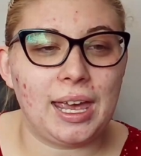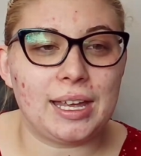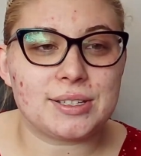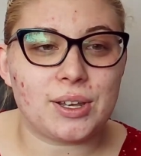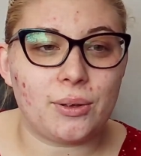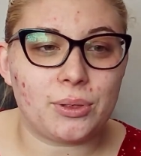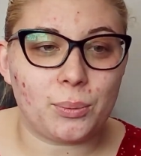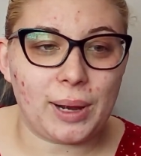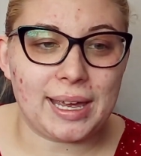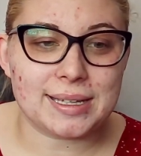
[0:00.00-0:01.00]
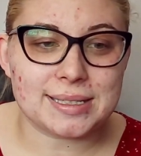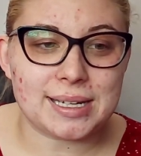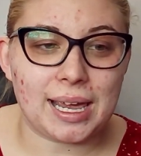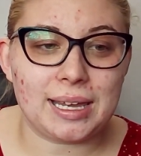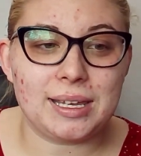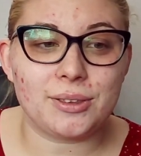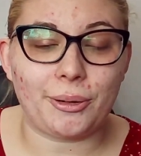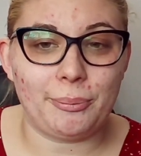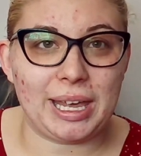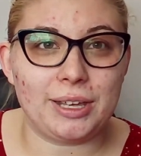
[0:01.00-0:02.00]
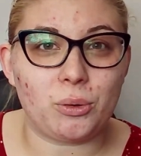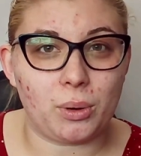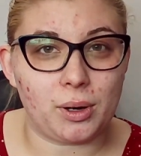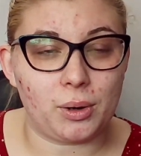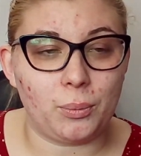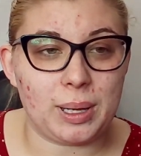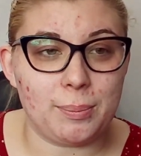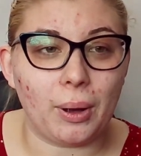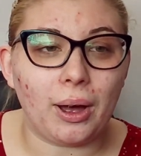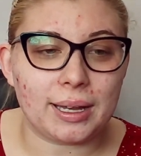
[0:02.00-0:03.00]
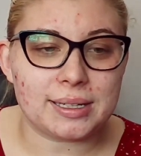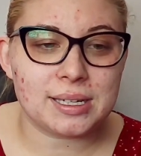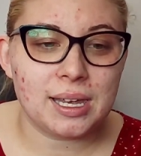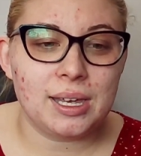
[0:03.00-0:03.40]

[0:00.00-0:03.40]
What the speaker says: and so the rest I either made or we bought.